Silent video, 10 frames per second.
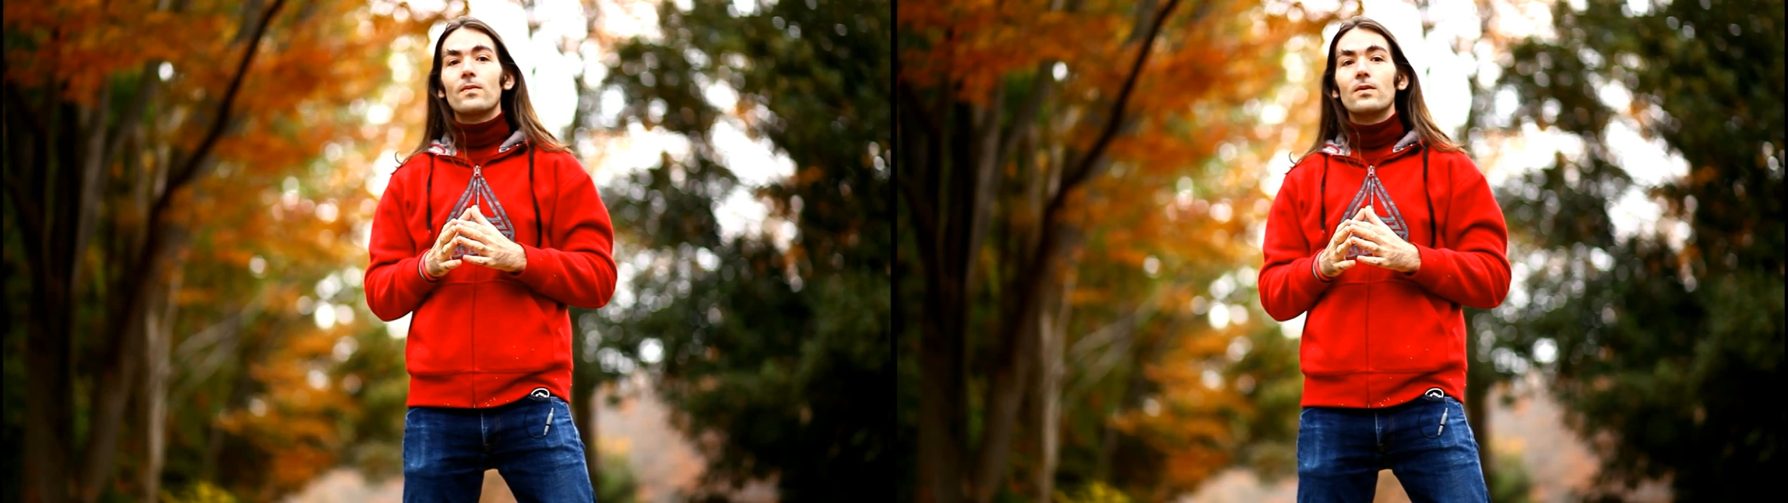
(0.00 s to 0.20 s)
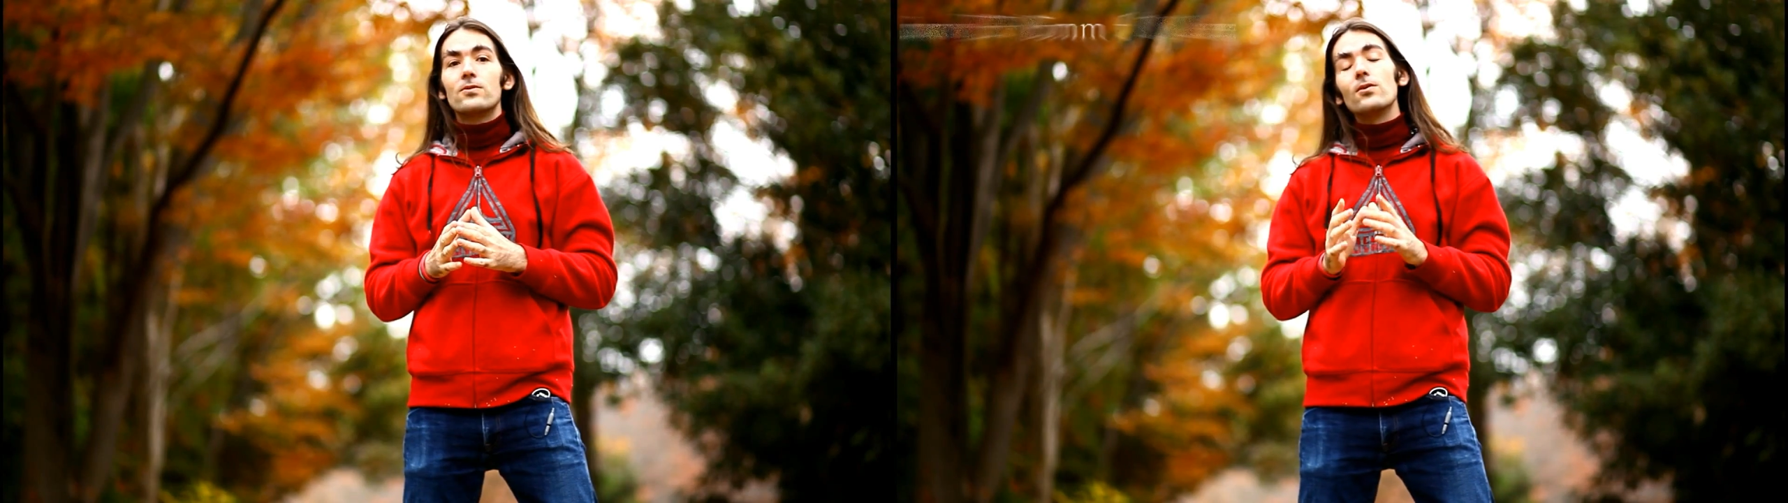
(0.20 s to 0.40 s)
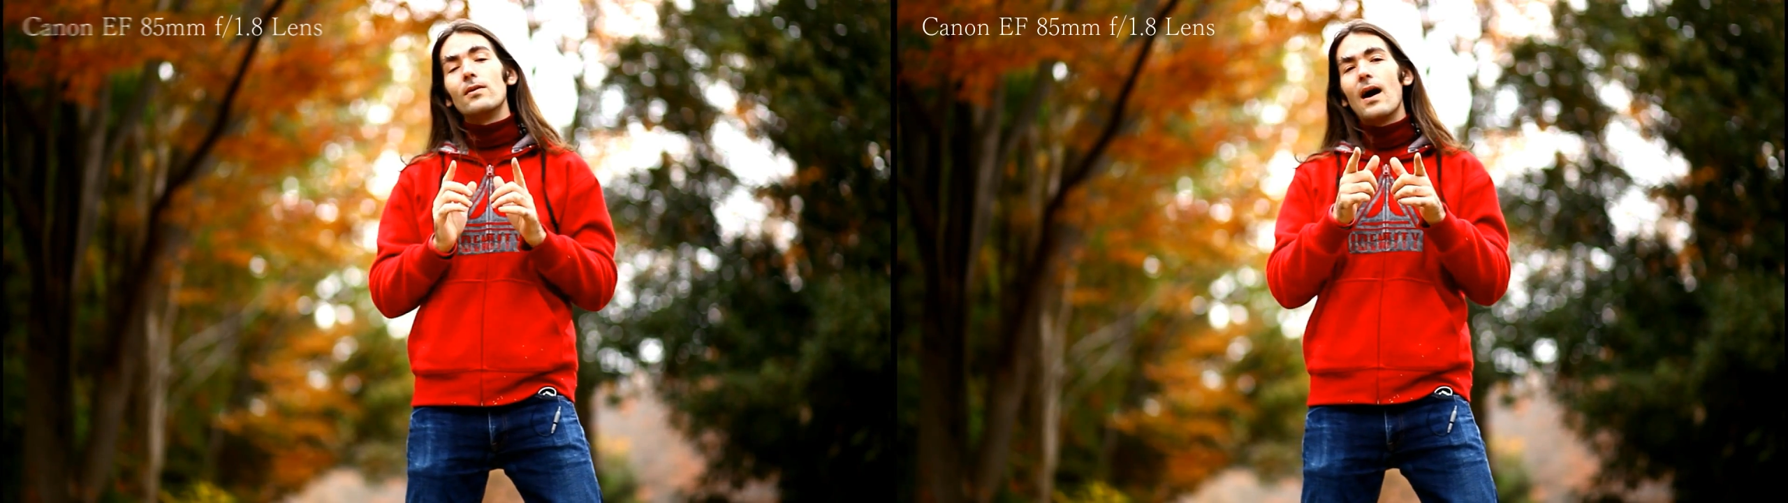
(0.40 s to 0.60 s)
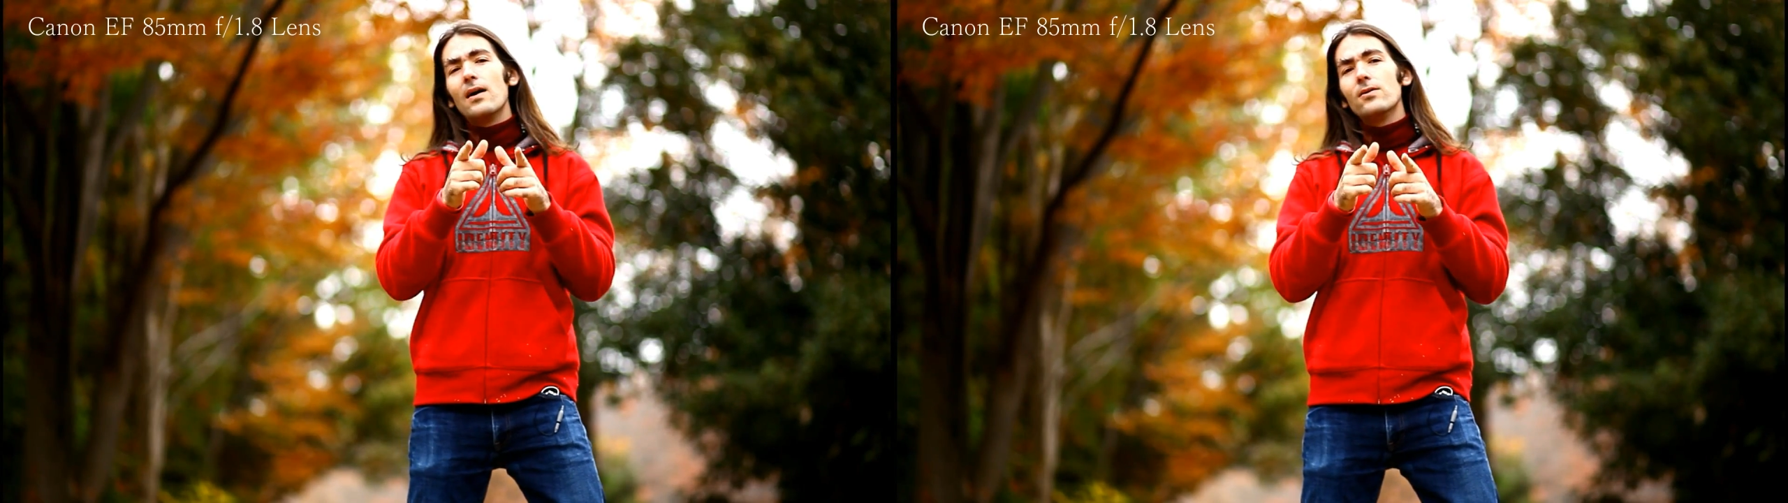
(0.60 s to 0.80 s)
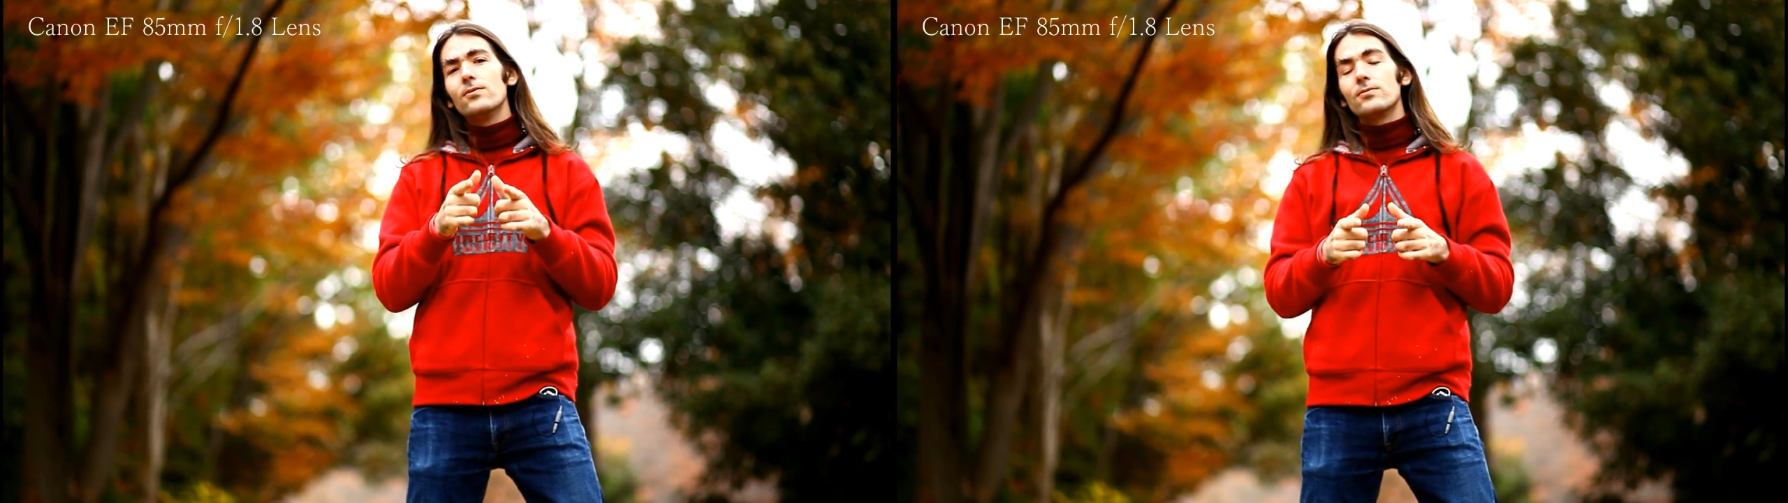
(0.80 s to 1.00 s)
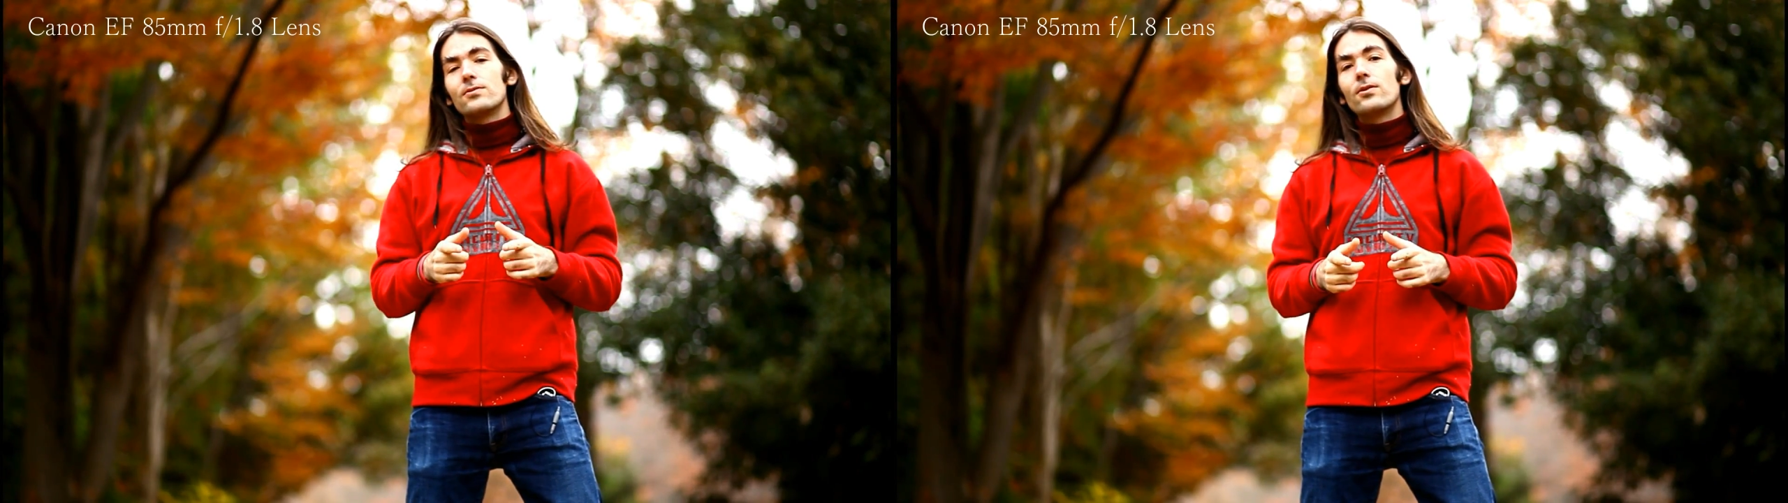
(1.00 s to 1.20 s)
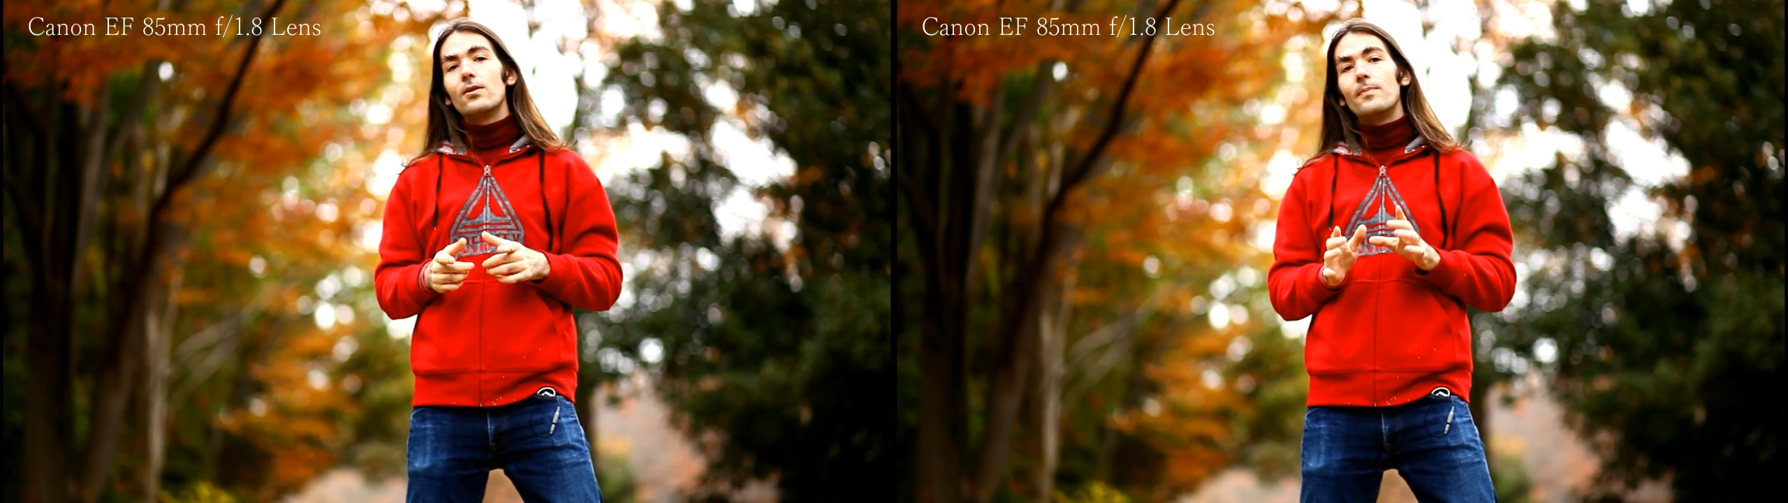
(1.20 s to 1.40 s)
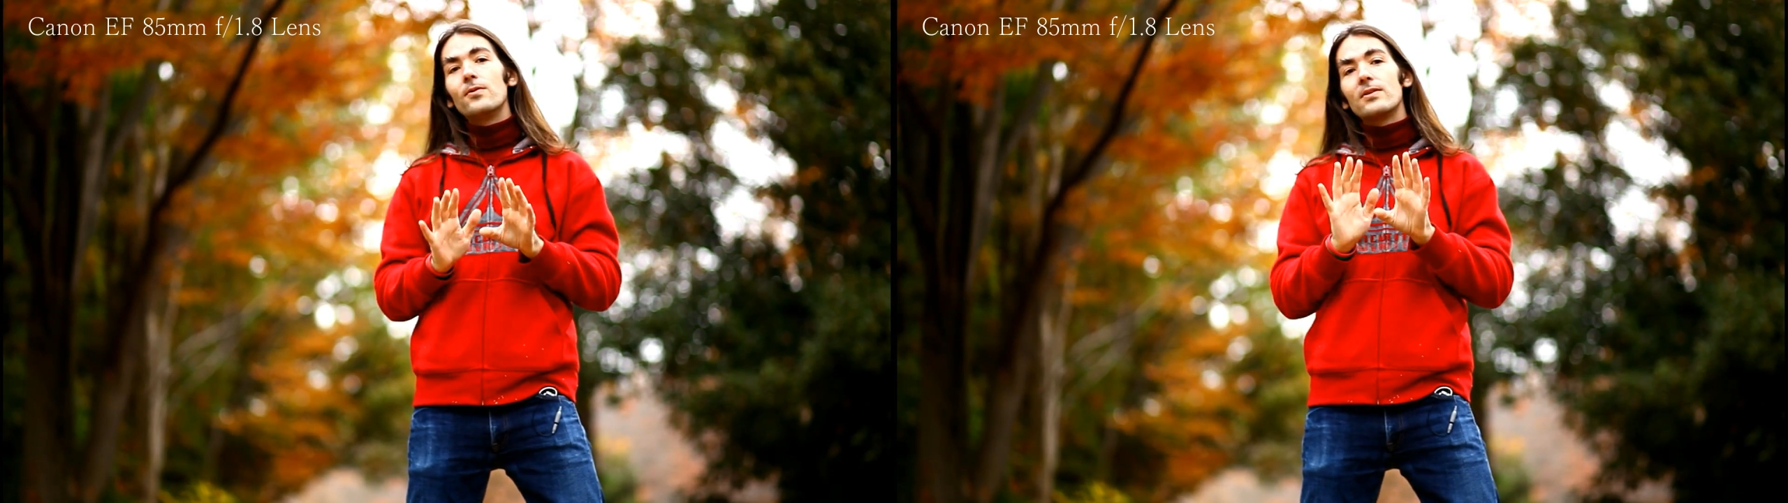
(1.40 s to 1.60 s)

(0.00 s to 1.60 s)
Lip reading: So about